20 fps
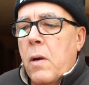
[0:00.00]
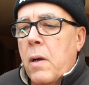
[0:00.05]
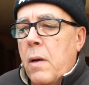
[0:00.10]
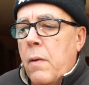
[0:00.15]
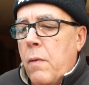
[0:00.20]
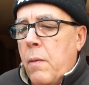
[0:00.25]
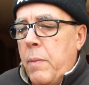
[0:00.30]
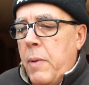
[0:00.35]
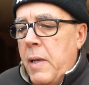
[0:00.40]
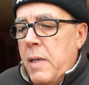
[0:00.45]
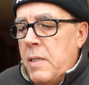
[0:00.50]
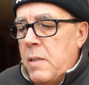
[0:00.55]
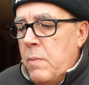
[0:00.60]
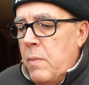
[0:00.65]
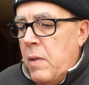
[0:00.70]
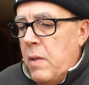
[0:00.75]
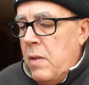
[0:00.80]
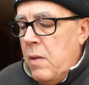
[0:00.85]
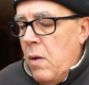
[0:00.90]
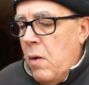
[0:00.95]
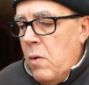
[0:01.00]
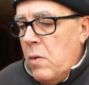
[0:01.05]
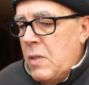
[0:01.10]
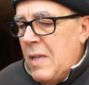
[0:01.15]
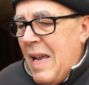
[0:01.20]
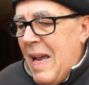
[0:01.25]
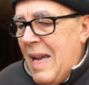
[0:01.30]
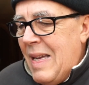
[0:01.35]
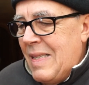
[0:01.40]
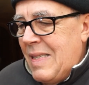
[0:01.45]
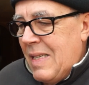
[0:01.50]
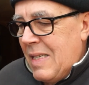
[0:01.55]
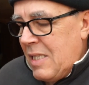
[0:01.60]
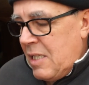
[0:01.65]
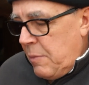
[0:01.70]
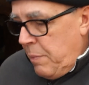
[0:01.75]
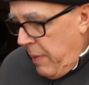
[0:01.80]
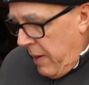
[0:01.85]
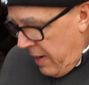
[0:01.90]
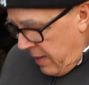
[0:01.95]
going to replace them with those, I
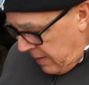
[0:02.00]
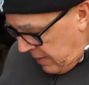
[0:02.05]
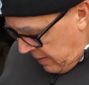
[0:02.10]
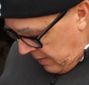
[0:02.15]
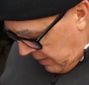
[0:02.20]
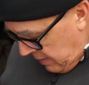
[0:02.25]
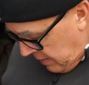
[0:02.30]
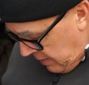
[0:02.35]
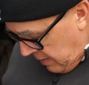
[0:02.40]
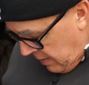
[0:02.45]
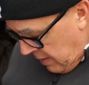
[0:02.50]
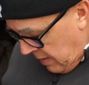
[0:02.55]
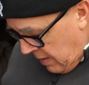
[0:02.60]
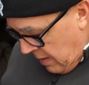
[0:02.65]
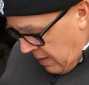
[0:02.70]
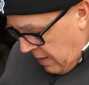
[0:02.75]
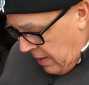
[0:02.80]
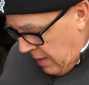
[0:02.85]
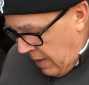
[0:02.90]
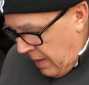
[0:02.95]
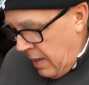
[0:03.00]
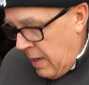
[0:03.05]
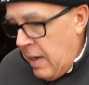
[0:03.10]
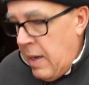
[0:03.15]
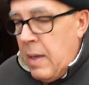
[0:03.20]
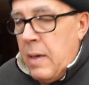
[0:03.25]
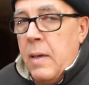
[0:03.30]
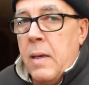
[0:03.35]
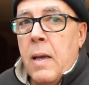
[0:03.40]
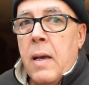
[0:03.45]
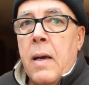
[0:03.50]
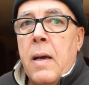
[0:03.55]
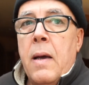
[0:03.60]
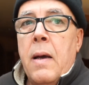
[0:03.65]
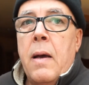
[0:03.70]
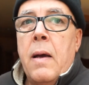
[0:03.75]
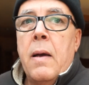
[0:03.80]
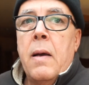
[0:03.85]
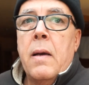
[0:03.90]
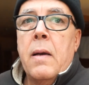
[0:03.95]
suspect, and
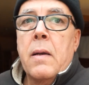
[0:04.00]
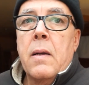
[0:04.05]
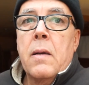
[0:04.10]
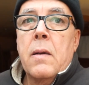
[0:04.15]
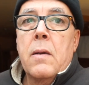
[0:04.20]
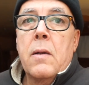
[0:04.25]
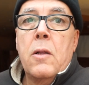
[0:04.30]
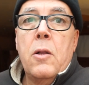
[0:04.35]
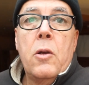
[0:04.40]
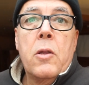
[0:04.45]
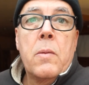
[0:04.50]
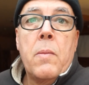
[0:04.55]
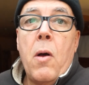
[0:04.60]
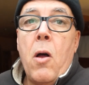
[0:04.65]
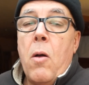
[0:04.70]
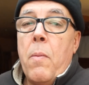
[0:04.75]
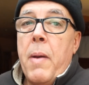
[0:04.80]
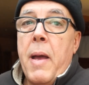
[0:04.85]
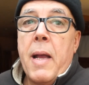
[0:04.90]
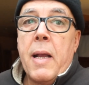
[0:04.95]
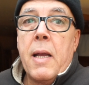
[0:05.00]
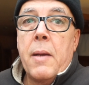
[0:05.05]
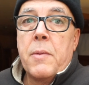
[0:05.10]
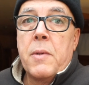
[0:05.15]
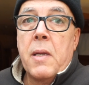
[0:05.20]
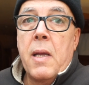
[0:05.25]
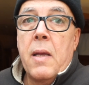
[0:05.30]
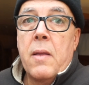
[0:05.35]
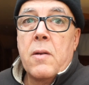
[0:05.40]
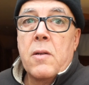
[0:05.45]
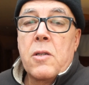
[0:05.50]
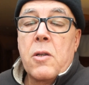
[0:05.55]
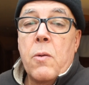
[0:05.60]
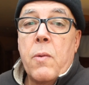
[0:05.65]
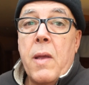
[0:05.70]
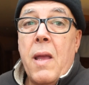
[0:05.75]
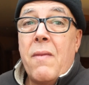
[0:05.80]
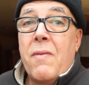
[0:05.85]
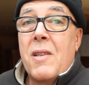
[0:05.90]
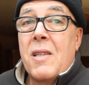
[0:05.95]
glue them all back up together so
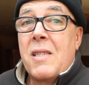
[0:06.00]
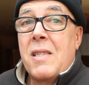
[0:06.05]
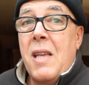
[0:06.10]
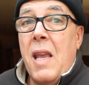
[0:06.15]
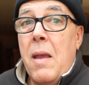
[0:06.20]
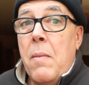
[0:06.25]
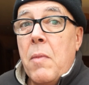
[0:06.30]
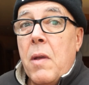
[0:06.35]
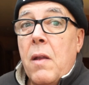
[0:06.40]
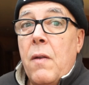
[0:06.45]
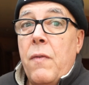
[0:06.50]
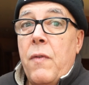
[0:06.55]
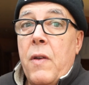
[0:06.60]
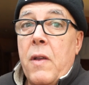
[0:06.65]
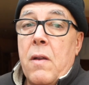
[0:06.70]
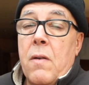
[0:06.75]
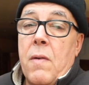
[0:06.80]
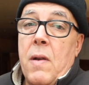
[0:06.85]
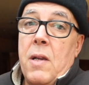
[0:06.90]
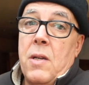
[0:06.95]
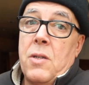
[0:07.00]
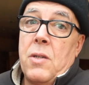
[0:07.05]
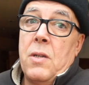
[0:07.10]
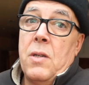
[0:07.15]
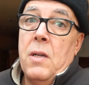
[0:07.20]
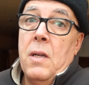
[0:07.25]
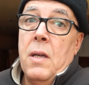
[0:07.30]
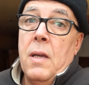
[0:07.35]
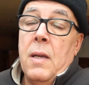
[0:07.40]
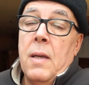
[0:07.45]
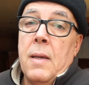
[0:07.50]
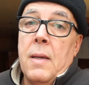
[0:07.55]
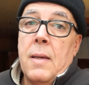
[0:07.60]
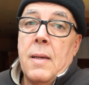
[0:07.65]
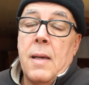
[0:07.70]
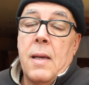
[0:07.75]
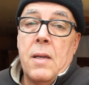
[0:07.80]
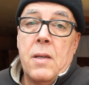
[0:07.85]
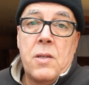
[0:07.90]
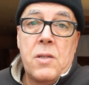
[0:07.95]
we have the same configuration,
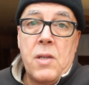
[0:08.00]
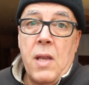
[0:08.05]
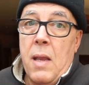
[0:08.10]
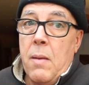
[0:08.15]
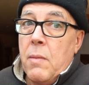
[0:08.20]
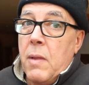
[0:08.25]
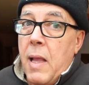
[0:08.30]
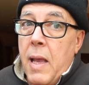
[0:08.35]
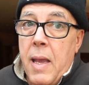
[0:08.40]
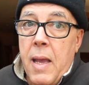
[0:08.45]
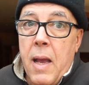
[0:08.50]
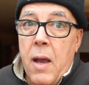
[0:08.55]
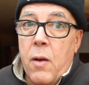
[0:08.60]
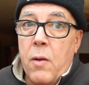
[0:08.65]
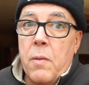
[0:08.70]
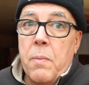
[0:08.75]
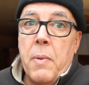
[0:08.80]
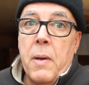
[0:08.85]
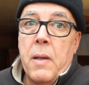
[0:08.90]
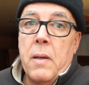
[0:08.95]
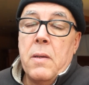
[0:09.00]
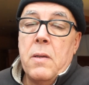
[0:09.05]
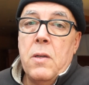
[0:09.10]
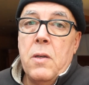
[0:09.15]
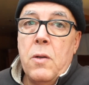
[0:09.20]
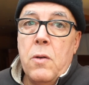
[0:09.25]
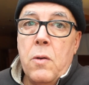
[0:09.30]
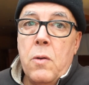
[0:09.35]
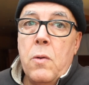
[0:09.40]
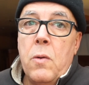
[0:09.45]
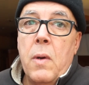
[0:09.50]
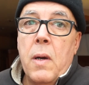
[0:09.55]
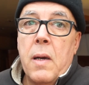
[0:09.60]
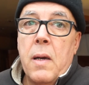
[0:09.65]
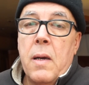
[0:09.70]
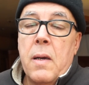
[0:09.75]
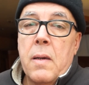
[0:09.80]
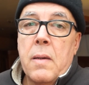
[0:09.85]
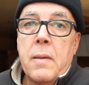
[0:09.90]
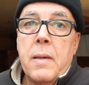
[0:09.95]
same layout, but
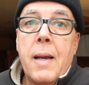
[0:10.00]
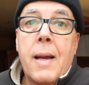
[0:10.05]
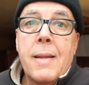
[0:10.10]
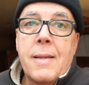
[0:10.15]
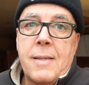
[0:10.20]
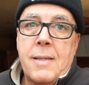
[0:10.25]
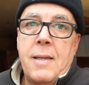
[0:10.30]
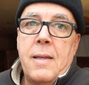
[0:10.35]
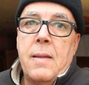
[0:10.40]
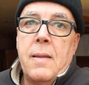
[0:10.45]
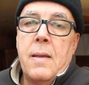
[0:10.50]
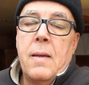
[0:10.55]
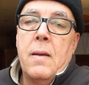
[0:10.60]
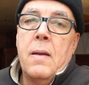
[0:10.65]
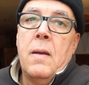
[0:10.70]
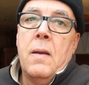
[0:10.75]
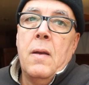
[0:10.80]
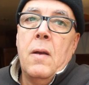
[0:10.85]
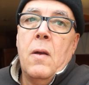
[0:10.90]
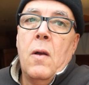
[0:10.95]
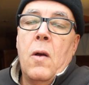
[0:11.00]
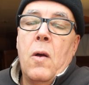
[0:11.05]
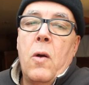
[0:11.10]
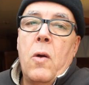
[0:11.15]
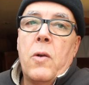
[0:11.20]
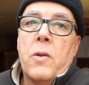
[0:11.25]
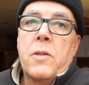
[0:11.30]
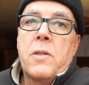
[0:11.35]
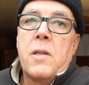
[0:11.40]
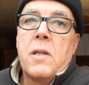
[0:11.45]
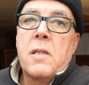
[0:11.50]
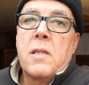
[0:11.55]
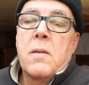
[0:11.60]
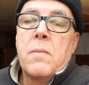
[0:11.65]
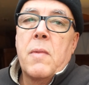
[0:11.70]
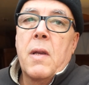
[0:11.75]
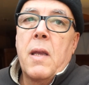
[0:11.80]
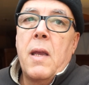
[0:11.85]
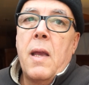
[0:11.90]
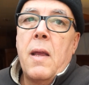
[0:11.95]
new guts in the whole
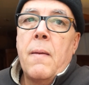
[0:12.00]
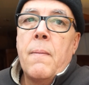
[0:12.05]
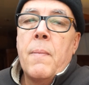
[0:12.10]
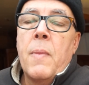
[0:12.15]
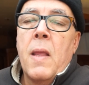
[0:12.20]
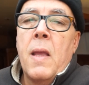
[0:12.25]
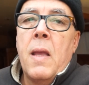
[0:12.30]
system again.